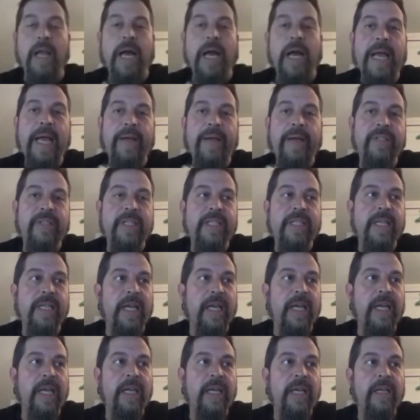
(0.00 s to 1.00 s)
I have to
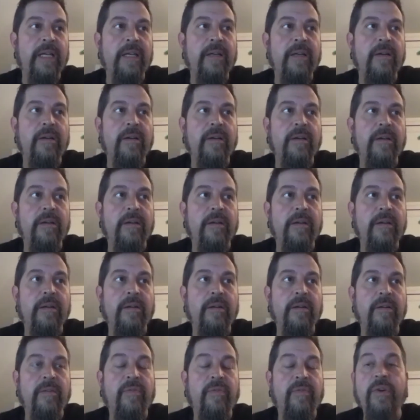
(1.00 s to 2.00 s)
say,
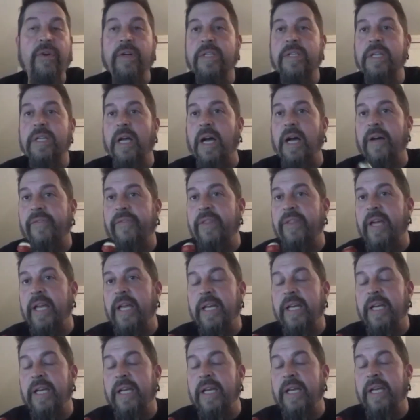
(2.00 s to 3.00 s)
first off, that
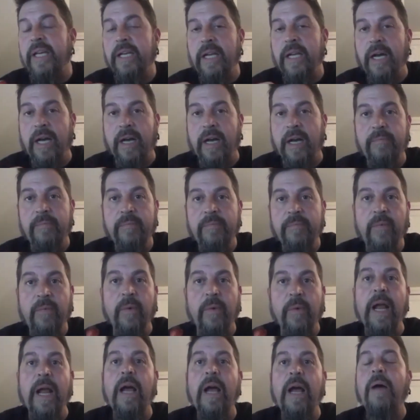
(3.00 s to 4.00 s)

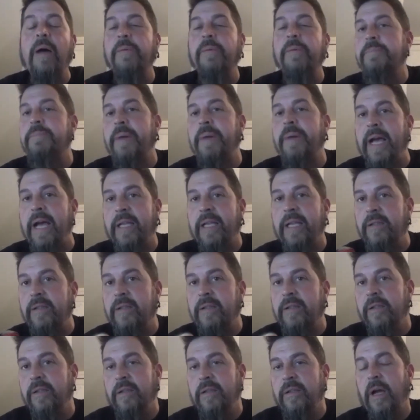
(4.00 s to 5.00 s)
when I was back,
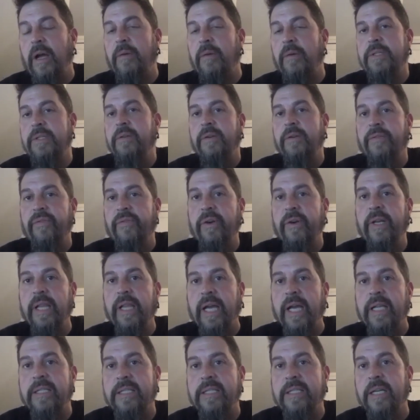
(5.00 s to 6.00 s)
I was doing
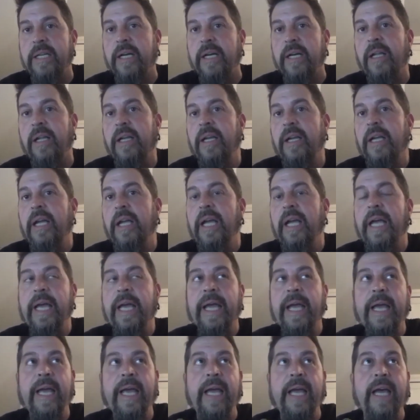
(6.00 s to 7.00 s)
freelance still,
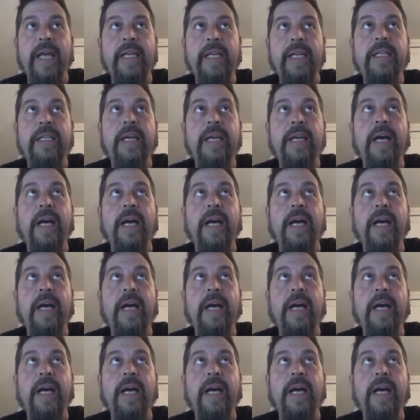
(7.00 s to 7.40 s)
and